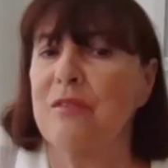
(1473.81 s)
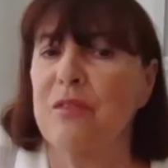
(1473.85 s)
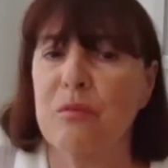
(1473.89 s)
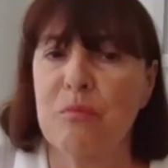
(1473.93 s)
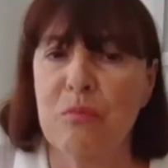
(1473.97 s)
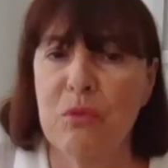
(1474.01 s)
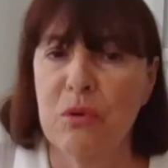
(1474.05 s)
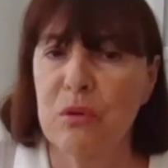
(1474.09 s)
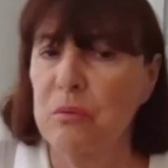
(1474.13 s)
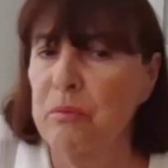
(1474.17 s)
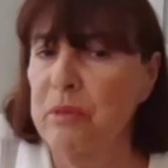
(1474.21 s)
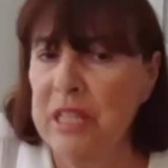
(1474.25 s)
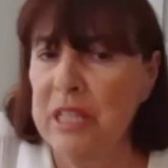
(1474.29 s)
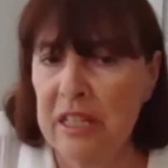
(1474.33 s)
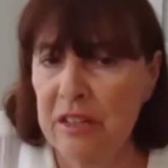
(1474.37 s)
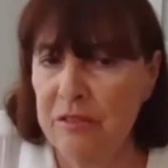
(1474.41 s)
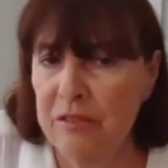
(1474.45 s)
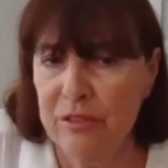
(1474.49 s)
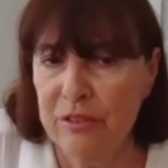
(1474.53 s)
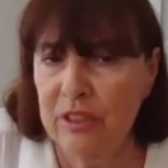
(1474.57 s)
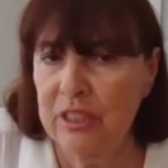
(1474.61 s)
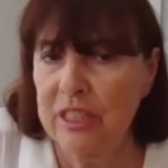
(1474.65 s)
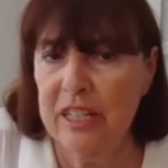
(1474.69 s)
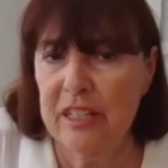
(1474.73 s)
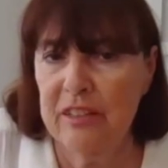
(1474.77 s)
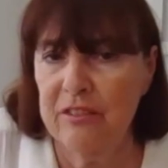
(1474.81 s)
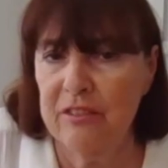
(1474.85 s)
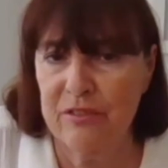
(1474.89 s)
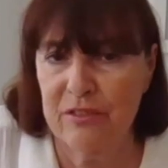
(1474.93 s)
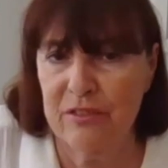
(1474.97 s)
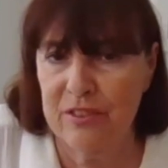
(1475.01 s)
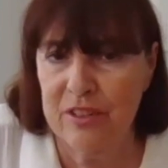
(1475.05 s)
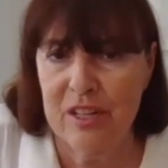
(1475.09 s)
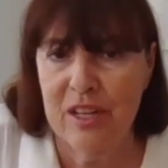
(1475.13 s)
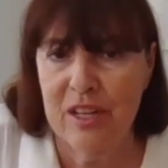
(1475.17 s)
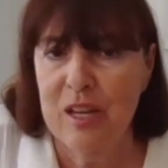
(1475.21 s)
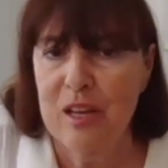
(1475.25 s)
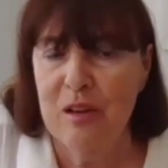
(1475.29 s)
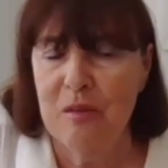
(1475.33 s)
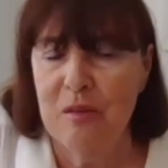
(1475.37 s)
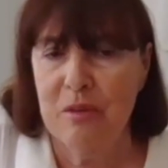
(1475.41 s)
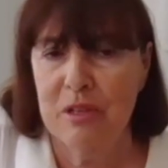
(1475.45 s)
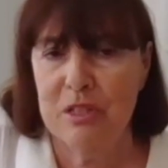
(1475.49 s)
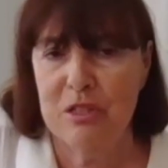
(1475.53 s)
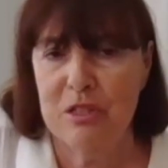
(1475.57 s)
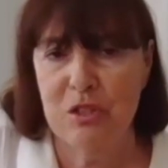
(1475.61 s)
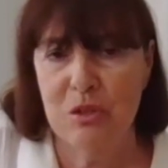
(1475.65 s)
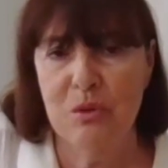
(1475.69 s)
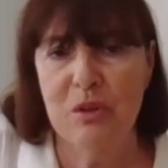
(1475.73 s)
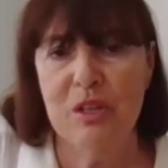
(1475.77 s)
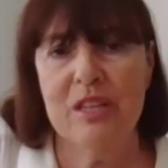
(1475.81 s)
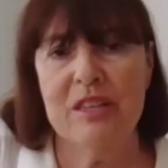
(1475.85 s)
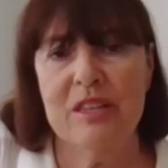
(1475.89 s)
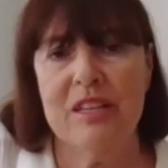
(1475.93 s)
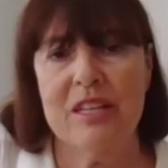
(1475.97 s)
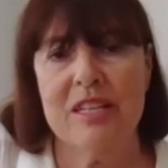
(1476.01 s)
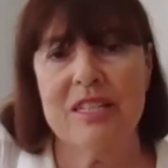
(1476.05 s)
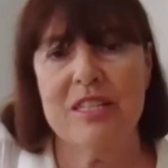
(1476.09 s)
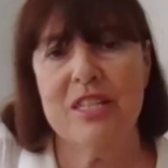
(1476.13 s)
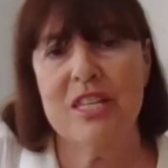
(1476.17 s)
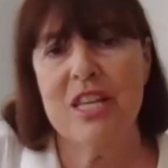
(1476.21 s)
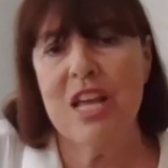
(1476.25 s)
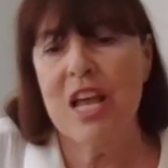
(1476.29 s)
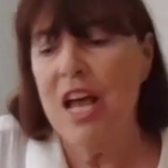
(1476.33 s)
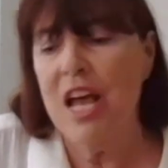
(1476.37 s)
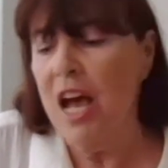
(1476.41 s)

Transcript: a more meaningful life by doing this.